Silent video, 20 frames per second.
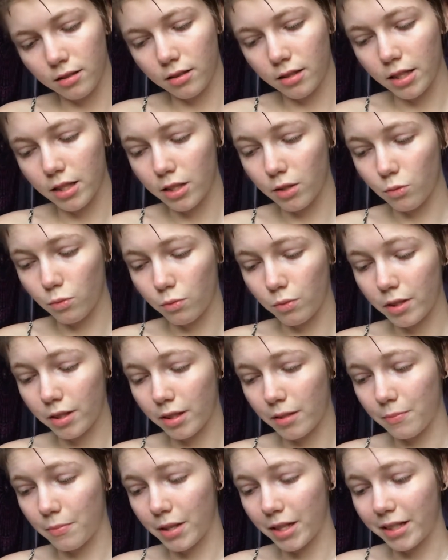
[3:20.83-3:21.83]
It's a
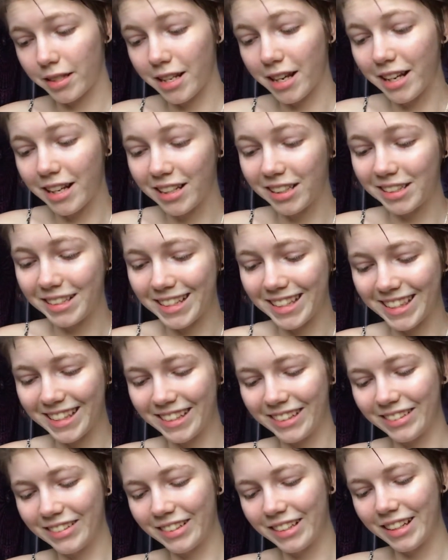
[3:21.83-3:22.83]
really big necklace
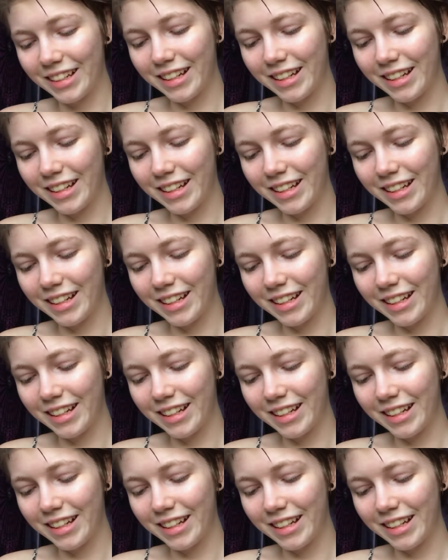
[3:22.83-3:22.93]
though.